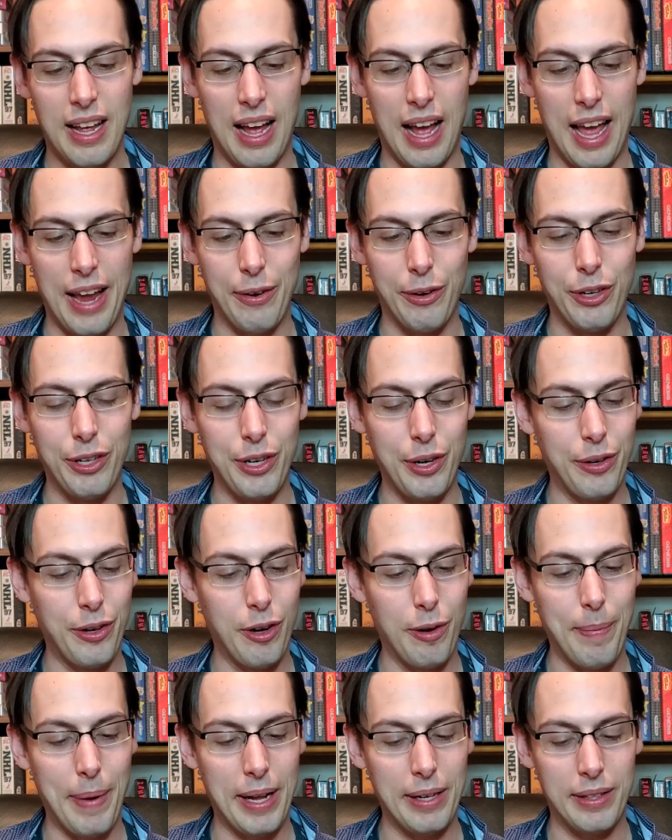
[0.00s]
I really don't
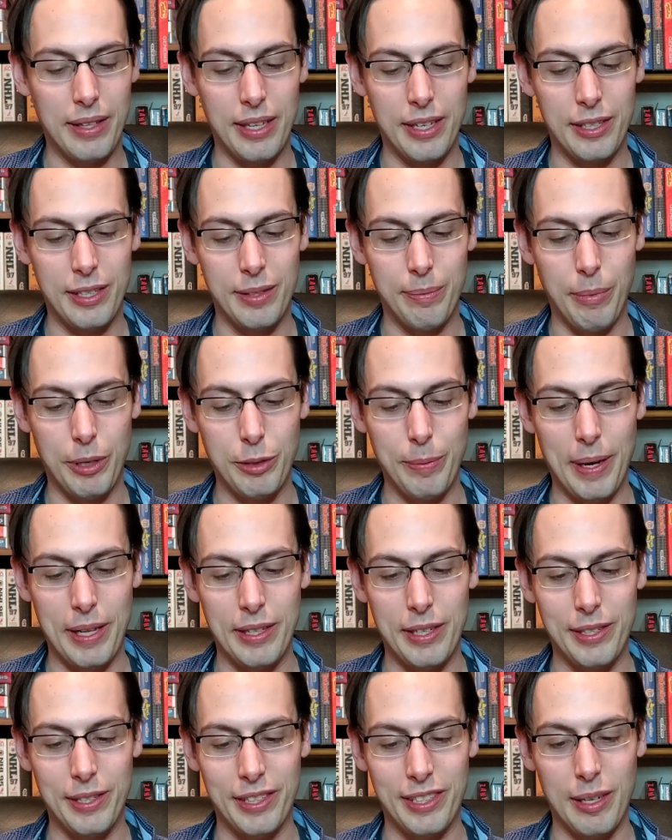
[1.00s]
know about this much about
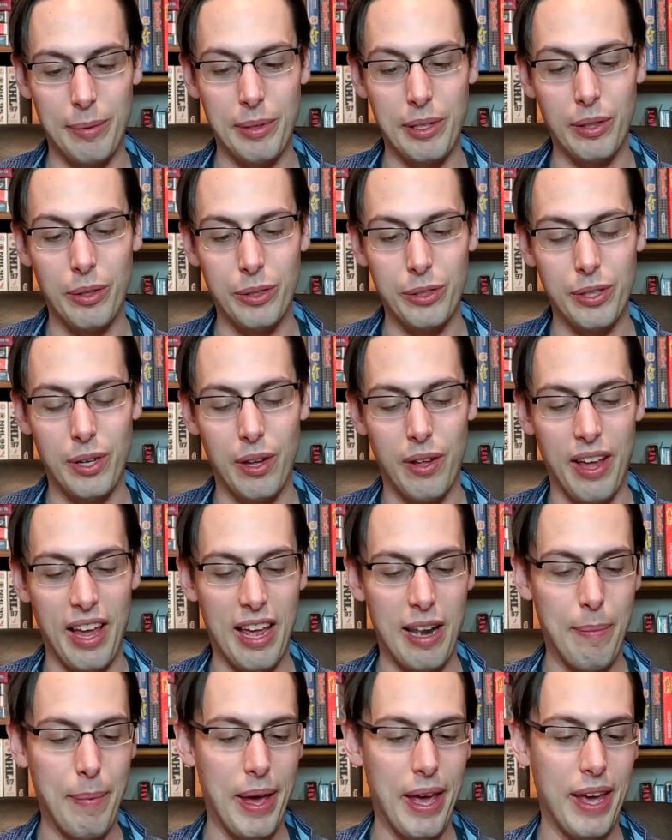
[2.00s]
this except it looks all
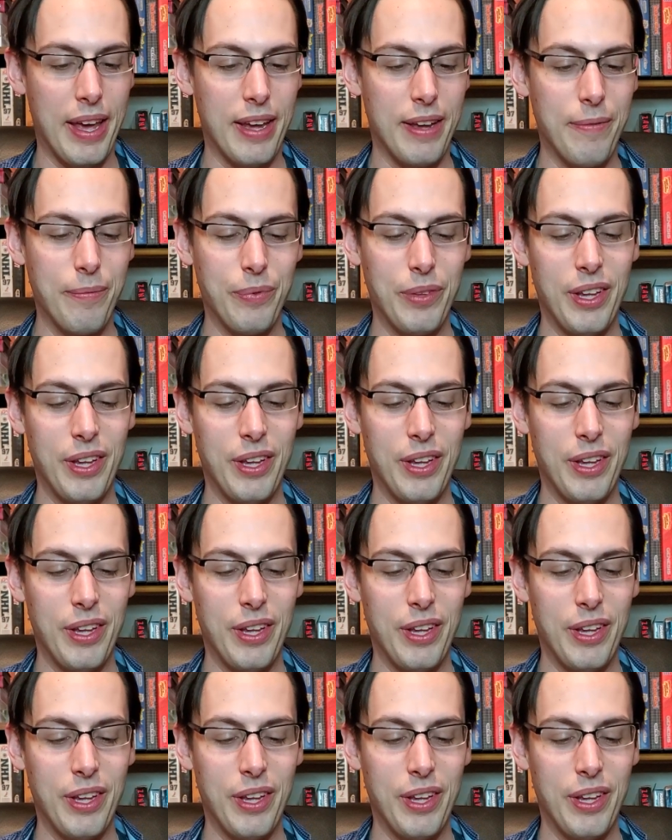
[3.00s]
anime,